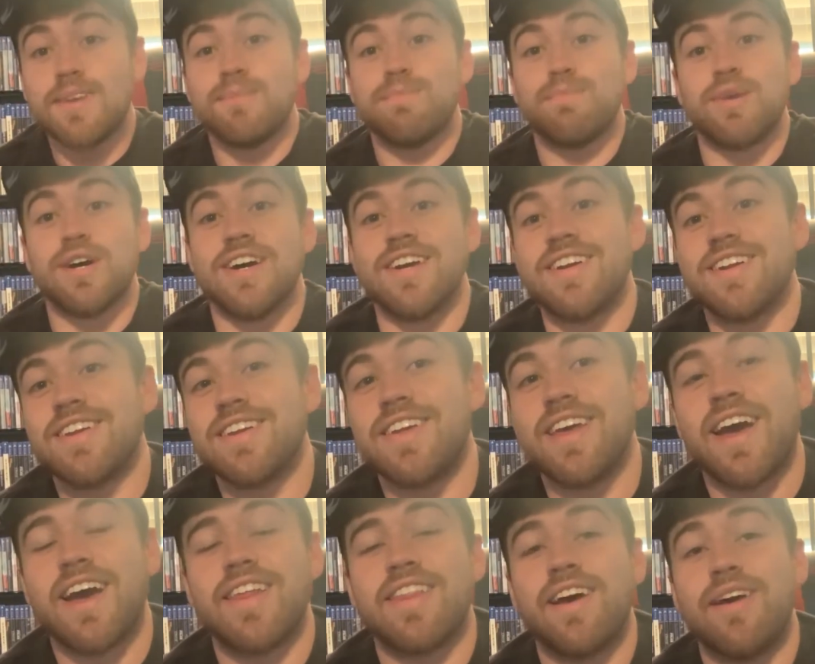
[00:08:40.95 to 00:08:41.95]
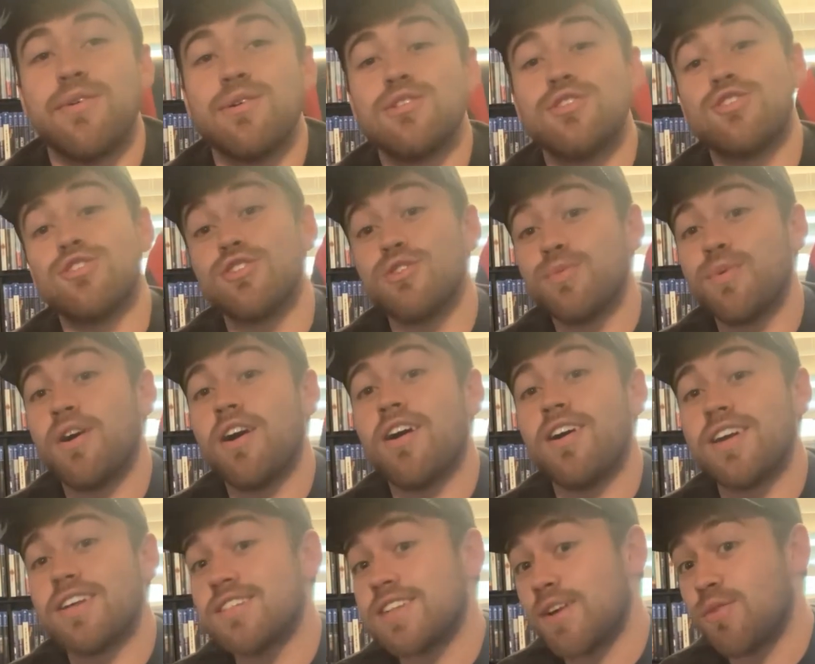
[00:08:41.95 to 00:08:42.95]
But yeah, that one's super
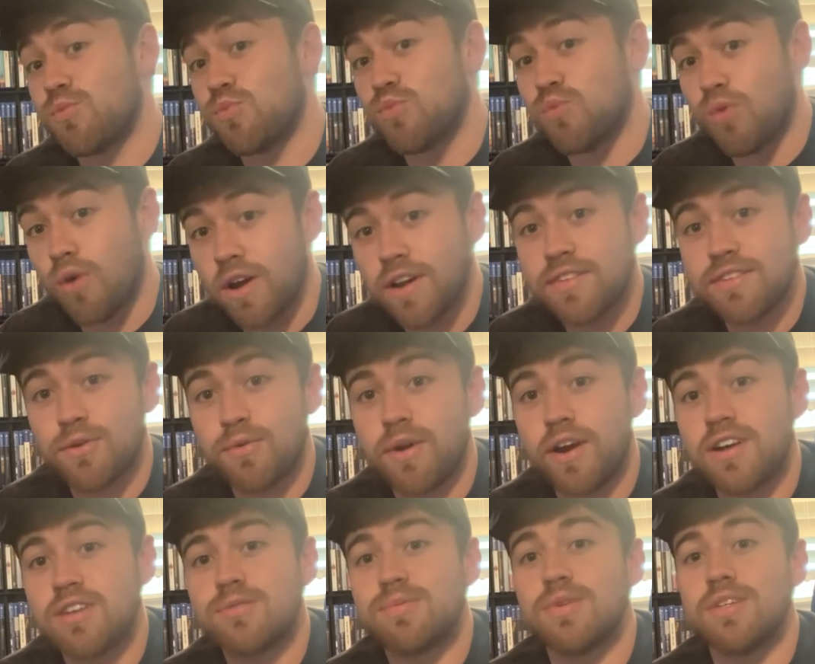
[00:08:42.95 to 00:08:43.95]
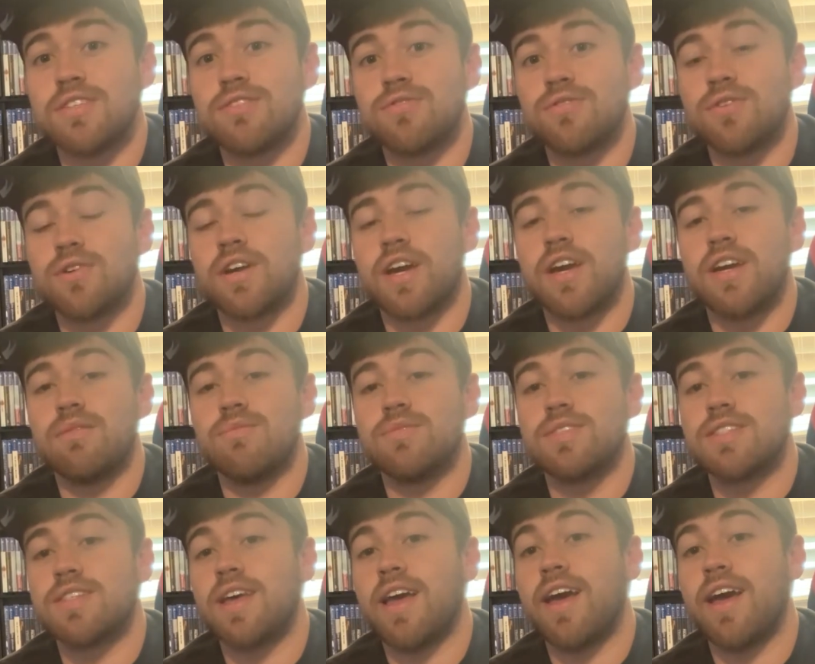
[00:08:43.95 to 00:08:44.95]
hard. It's like one of the rarest PS4
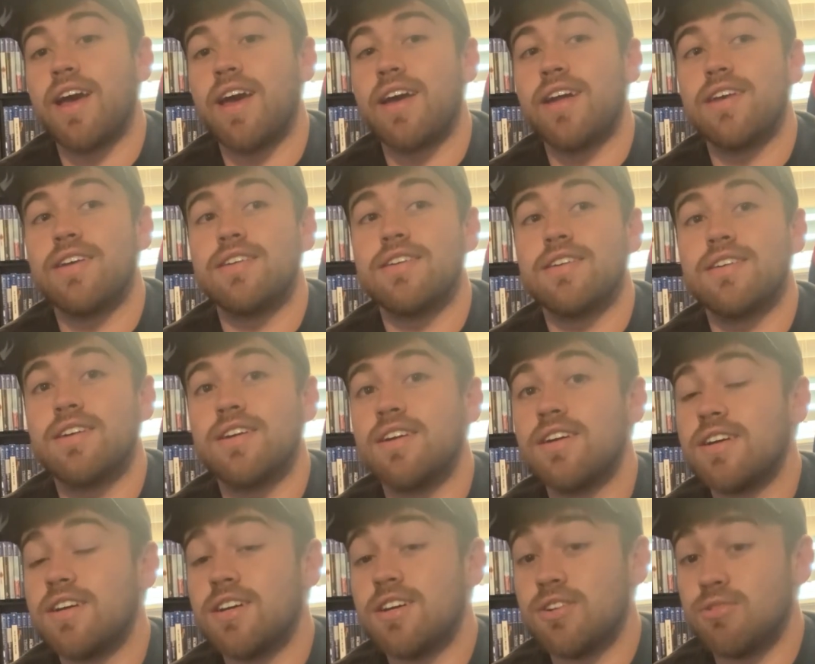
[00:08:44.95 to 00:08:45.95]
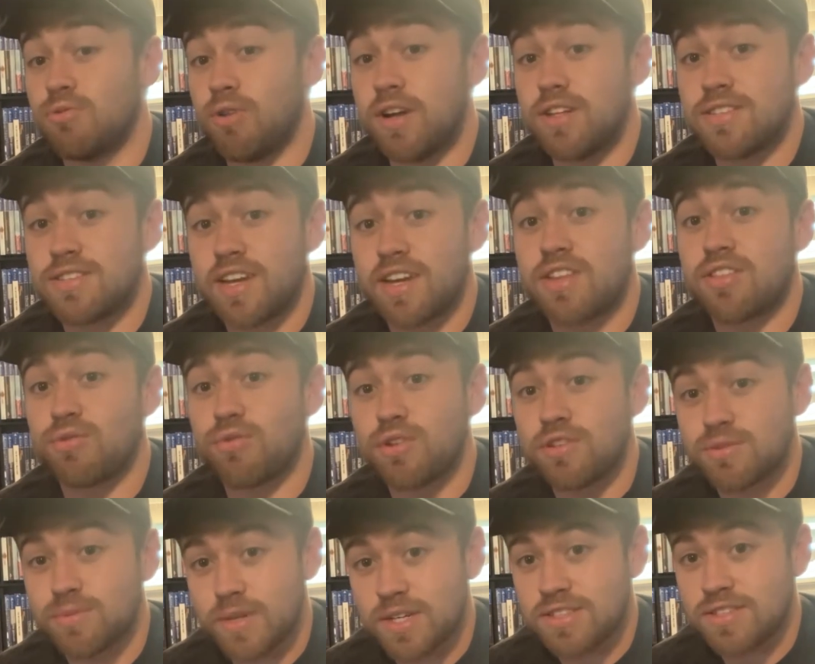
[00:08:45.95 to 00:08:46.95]
games and runs like
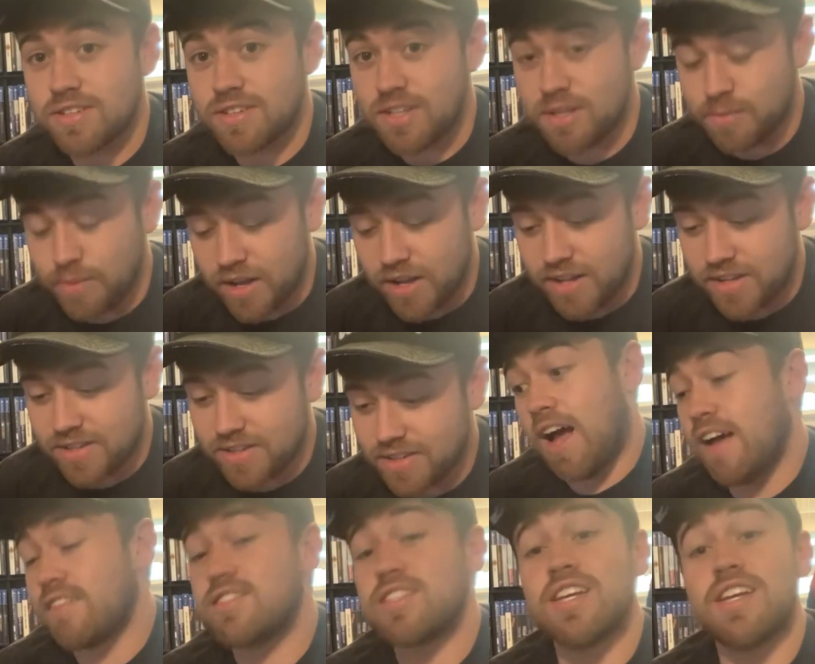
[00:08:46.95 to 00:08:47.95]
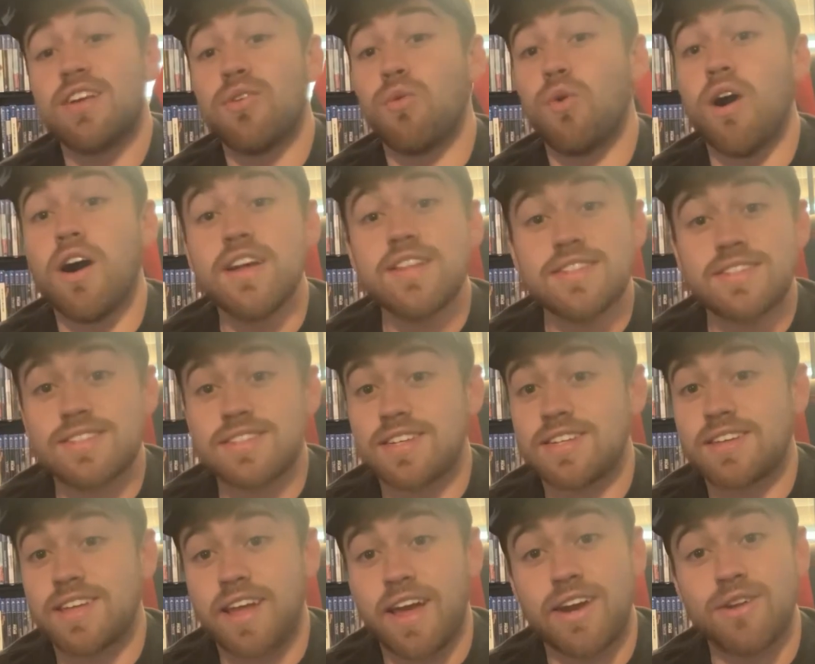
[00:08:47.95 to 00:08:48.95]
300 bucks on eBay. I've seen it once
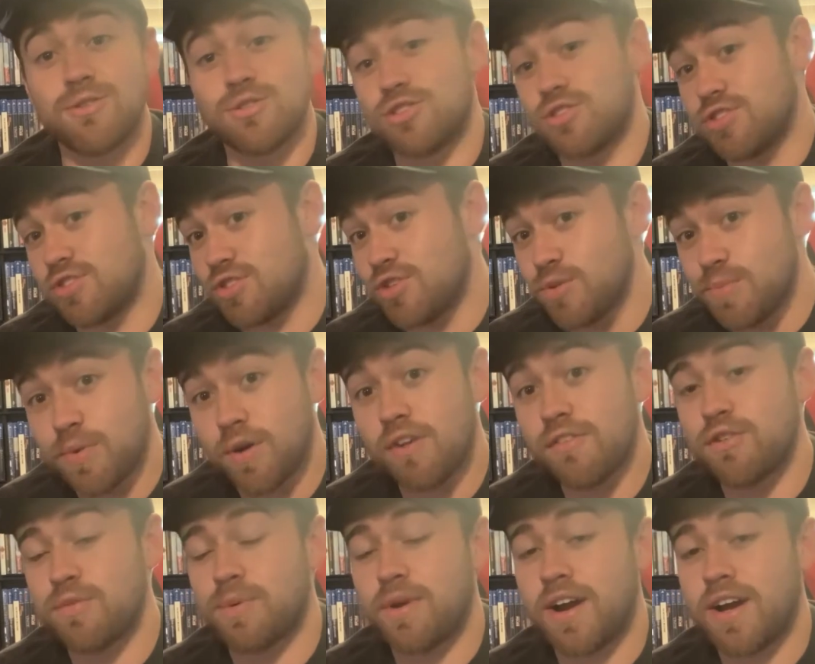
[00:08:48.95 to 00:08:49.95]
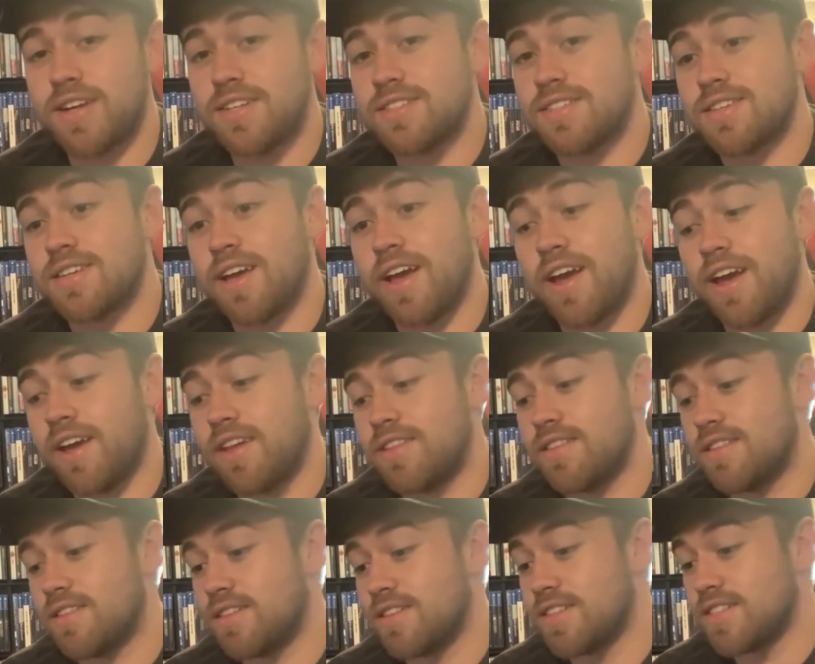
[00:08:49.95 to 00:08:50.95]
and it was super overpriced. And
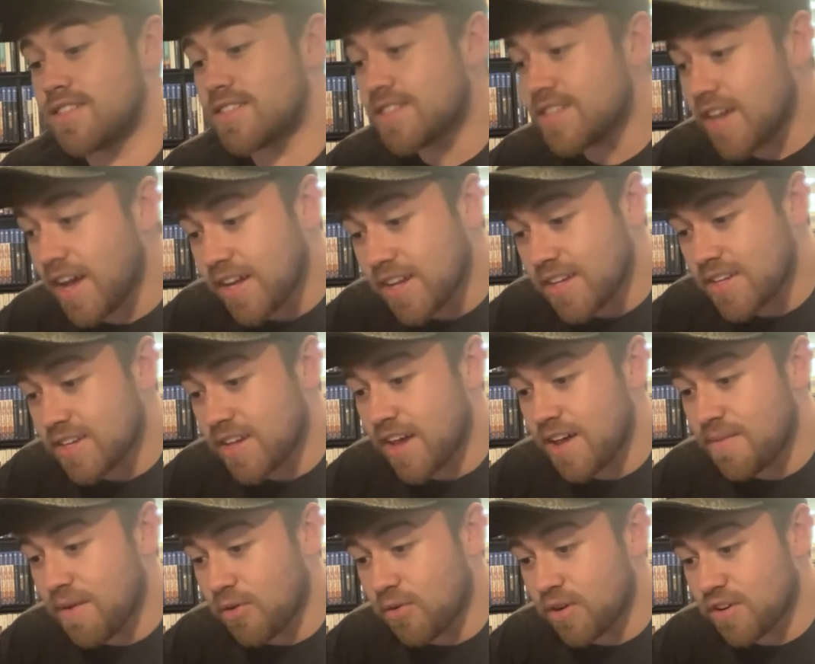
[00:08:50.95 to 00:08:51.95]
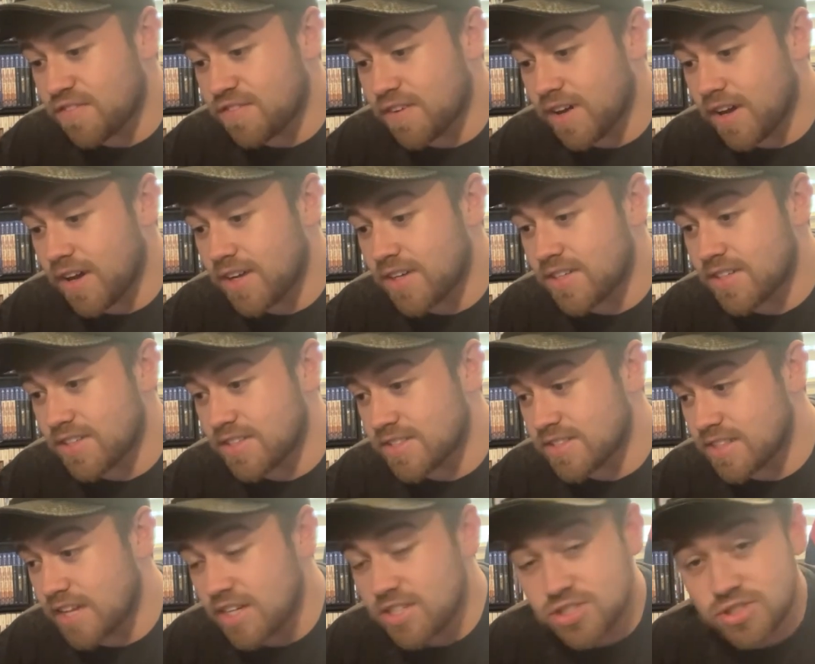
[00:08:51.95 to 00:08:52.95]
the second game I want to find
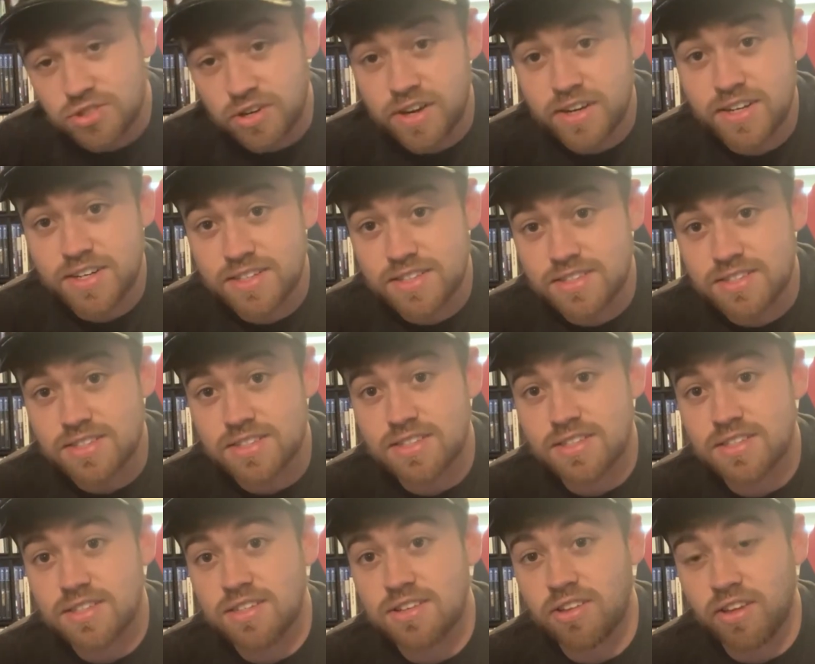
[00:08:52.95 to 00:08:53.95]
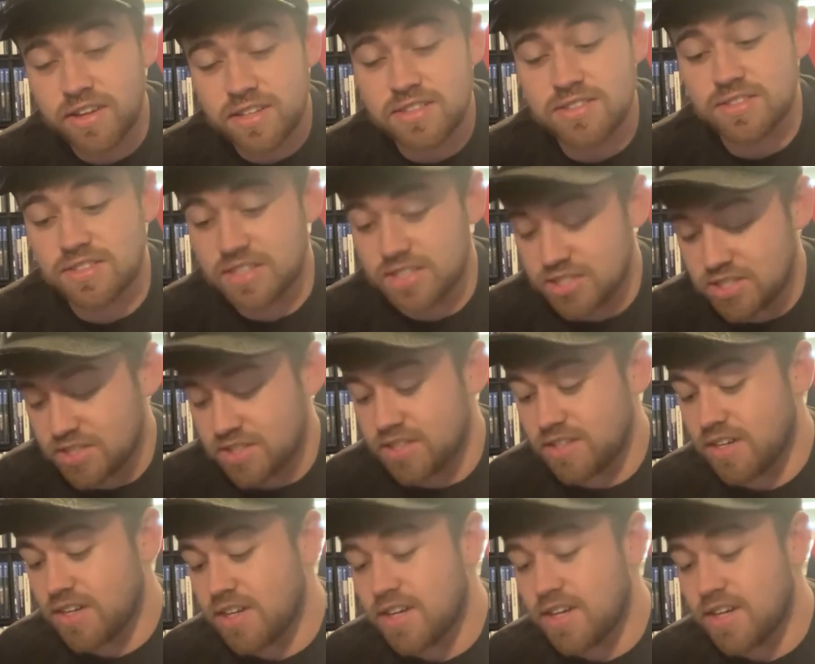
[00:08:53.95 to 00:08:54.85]
is Death Stranding's Collector's Edition.